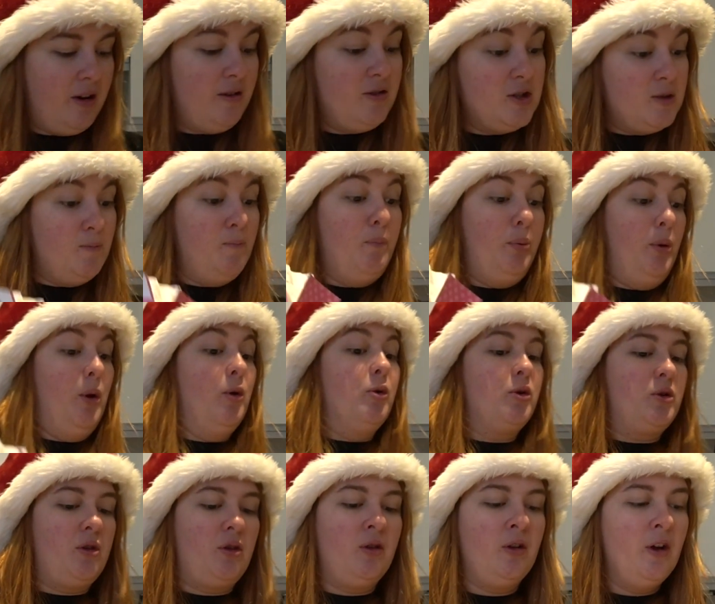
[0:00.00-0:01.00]
of just
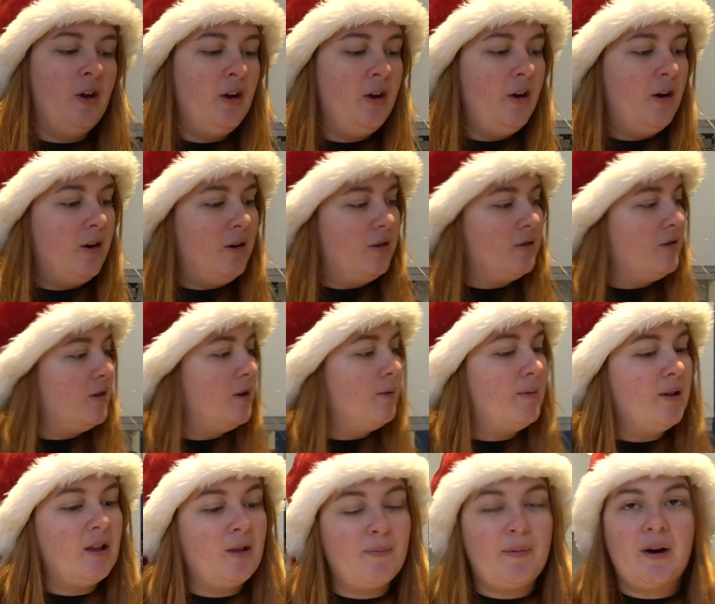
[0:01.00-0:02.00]
blonks onto the
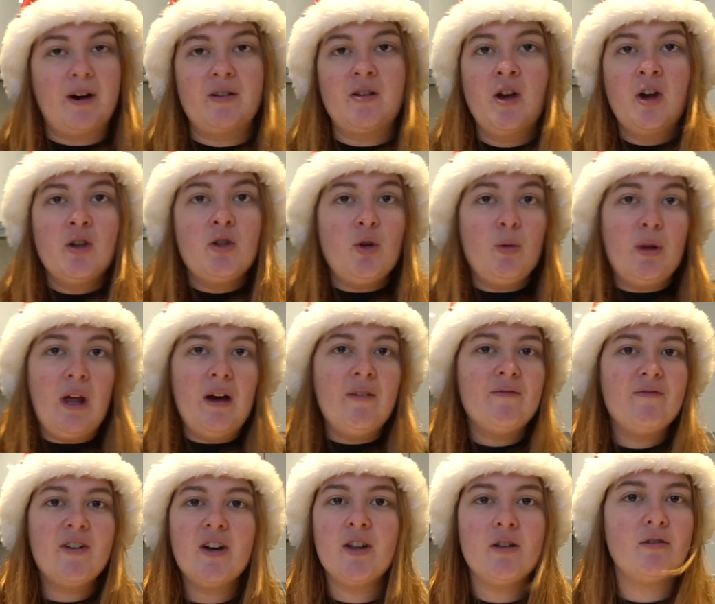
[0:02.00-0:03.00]
mince pies. So
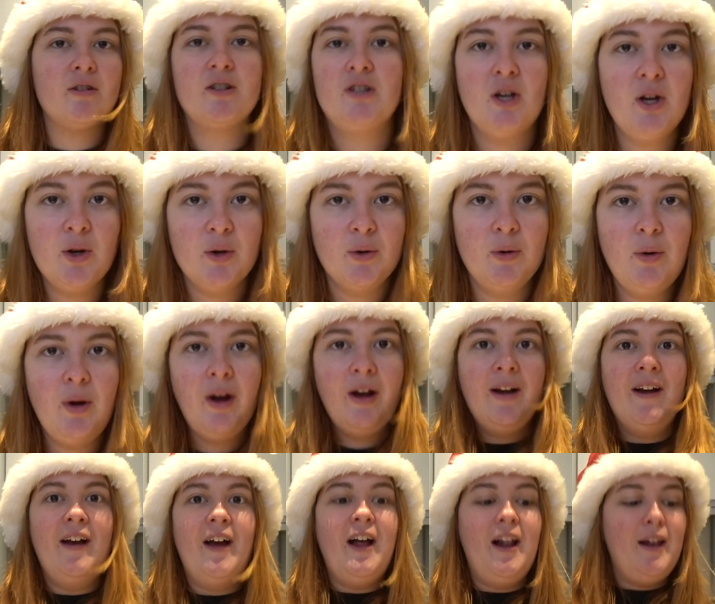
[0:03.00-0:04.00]
without further ado,
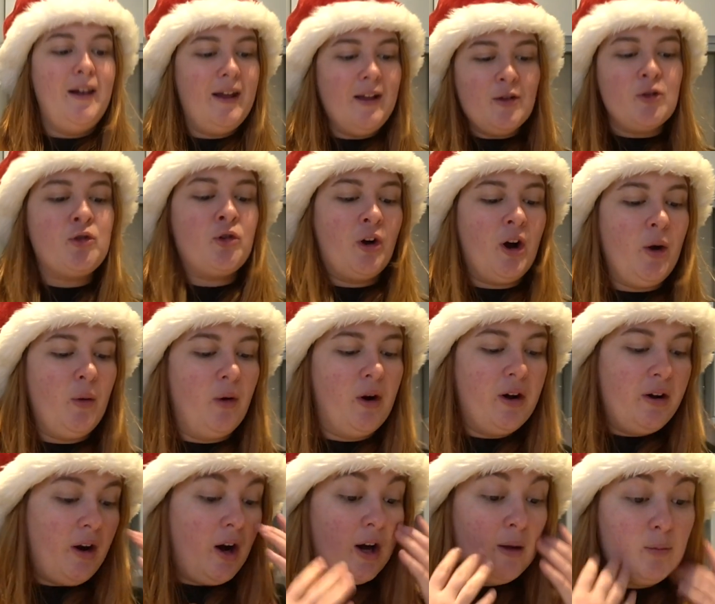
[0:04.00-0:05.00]
let's try
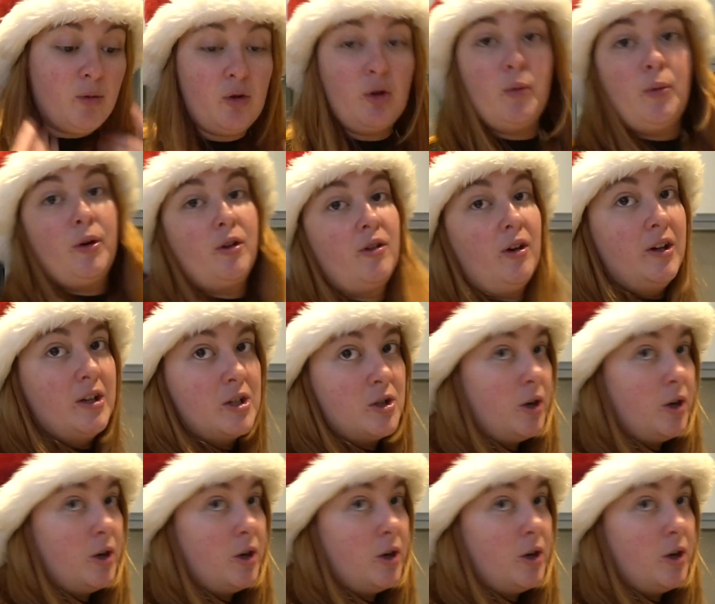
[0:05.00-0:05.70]
one. I'm super excited to